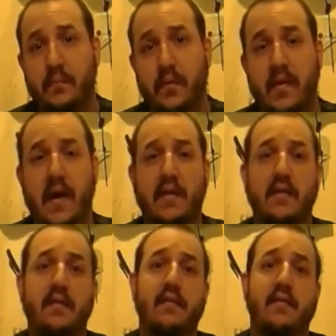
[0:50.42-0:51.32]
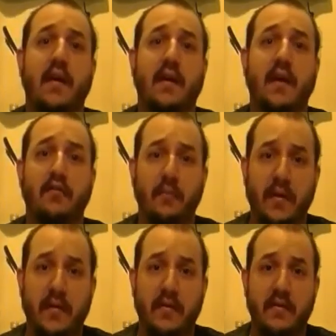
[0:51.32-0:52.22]
but that is that
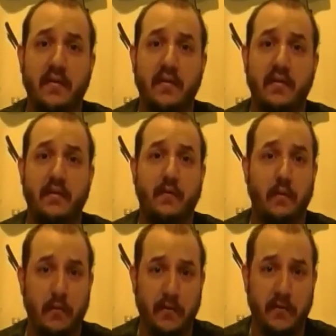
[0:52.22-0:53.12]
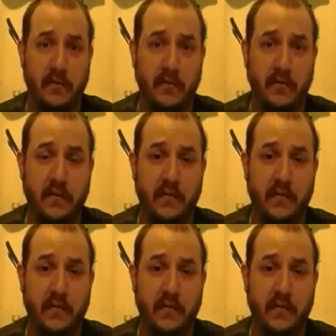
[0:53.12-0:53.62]
government is force.